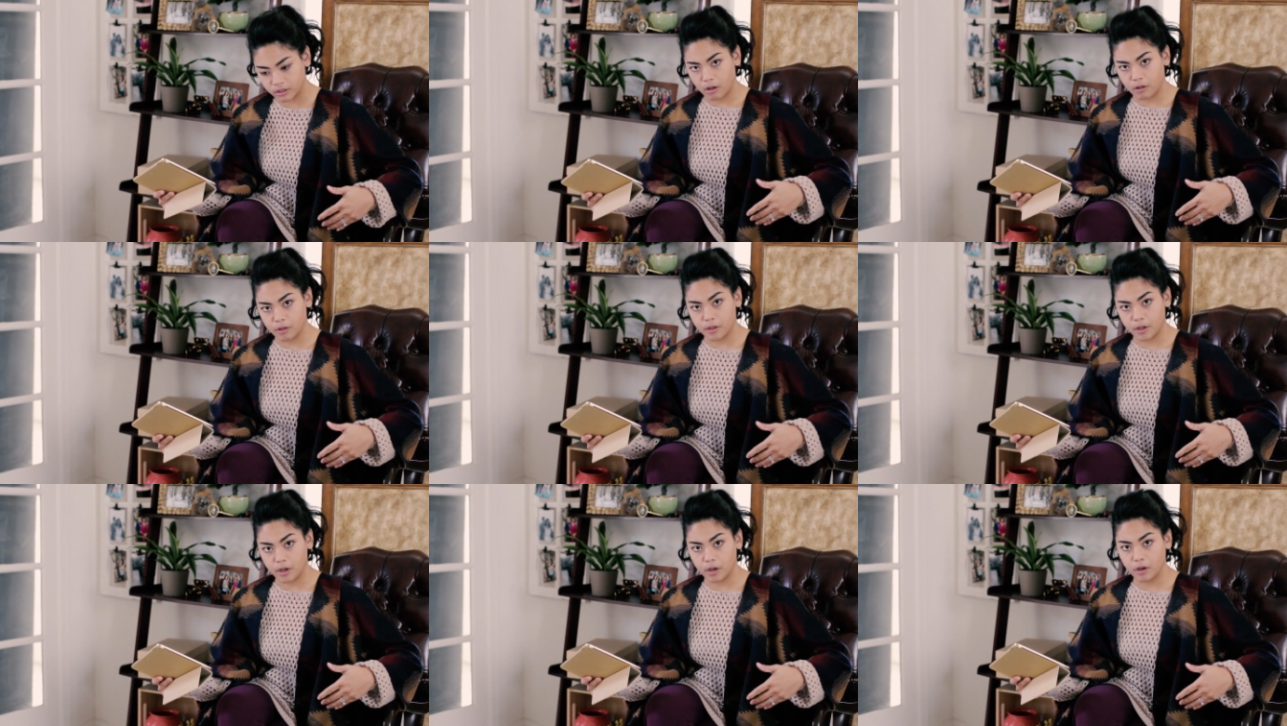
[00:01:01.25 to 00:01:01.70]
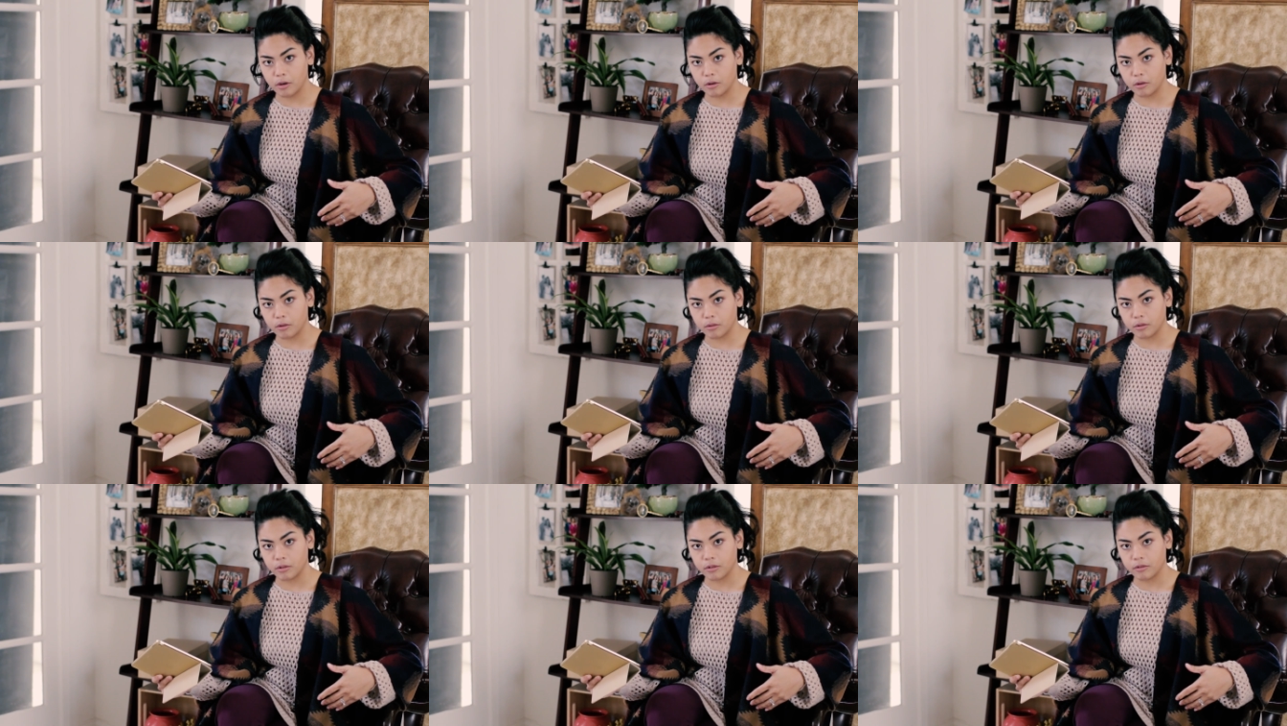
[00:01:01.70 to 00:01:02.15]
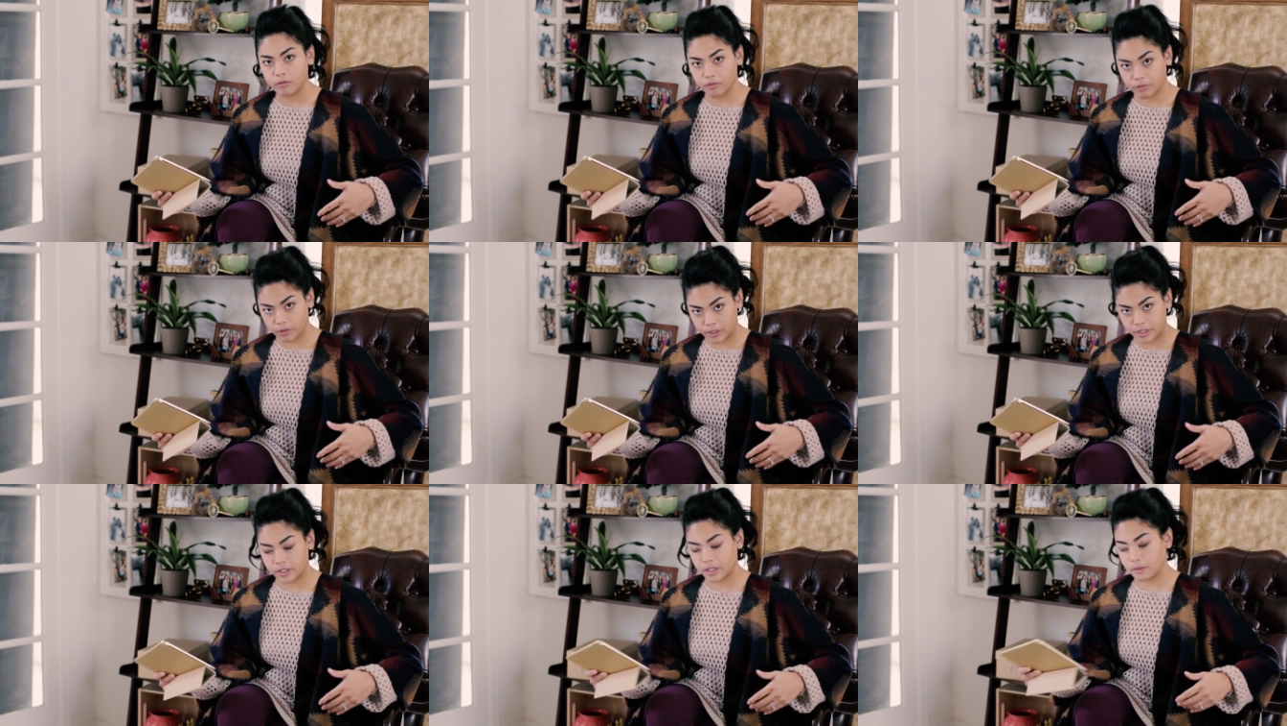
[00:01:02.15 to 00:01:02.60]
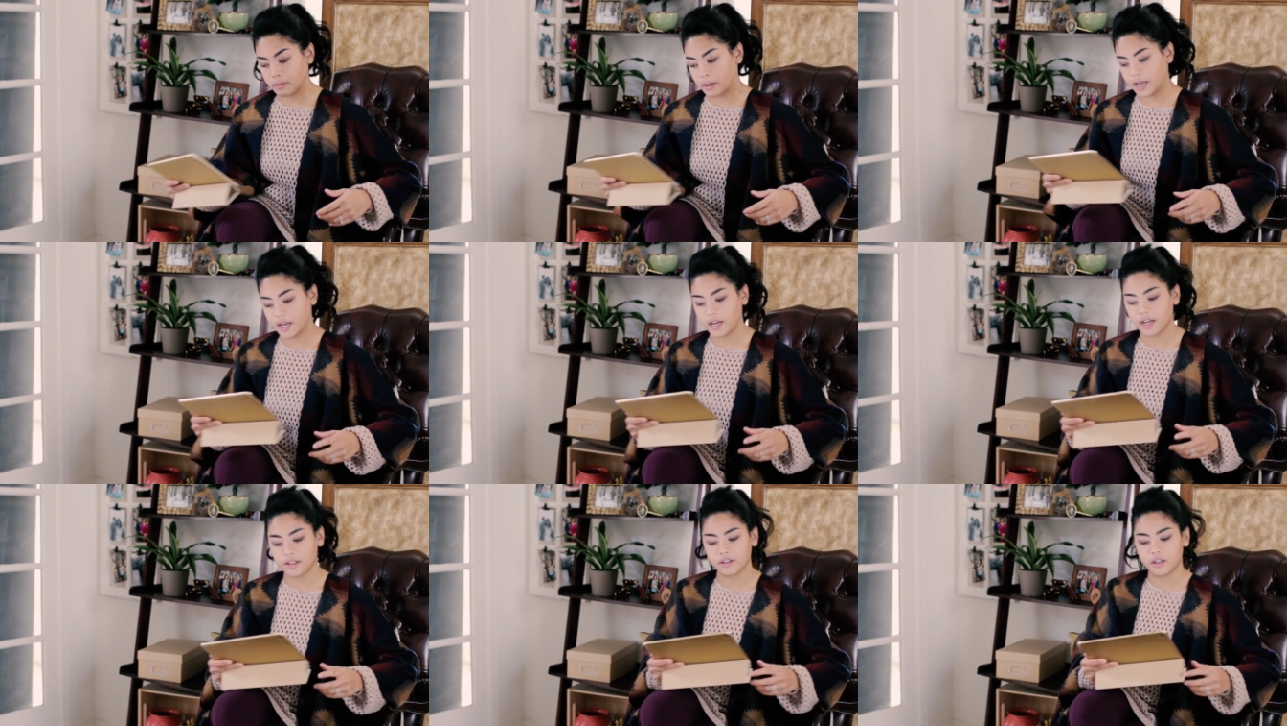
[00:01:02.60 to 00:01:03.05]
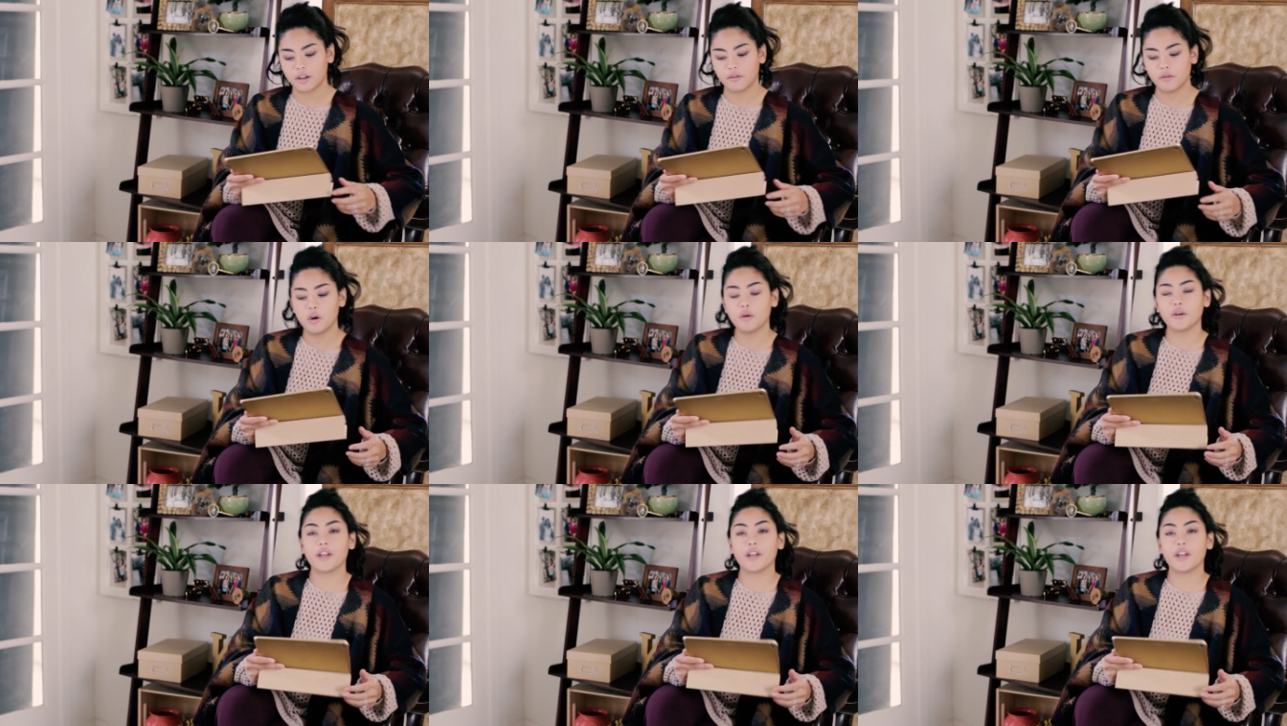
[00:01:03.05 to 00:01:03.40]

although freezing my ass off.